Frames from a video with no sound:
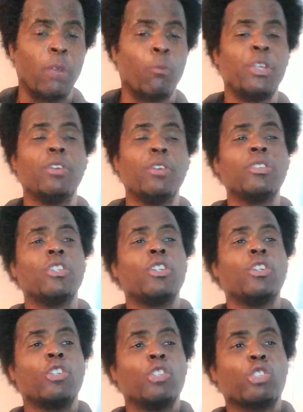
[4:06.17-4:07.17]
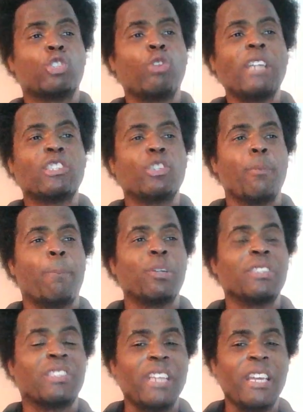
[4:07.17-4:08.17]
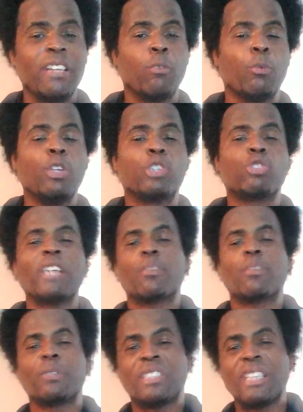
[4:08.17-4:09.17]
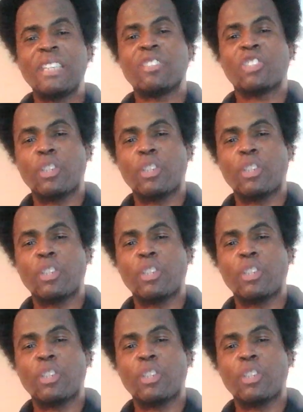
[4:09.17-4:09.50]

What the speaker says: And when you try to present